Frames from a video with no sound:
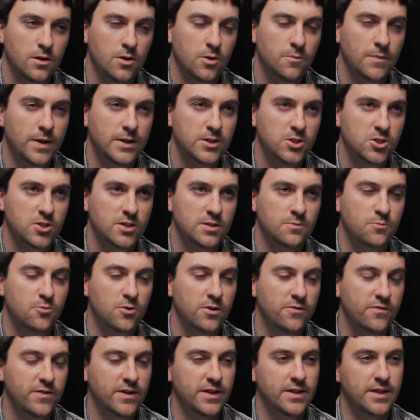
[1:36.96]
You mentioned
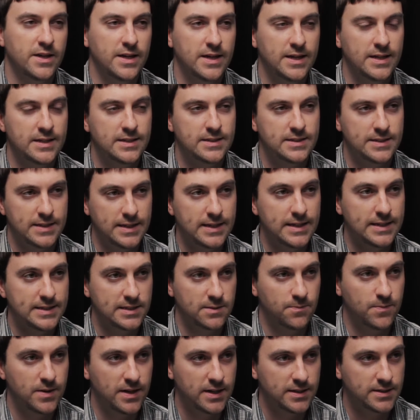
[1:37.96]
briefly that it is a
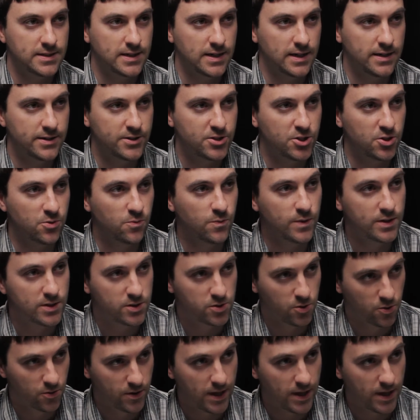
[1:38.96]
political issue, and we saw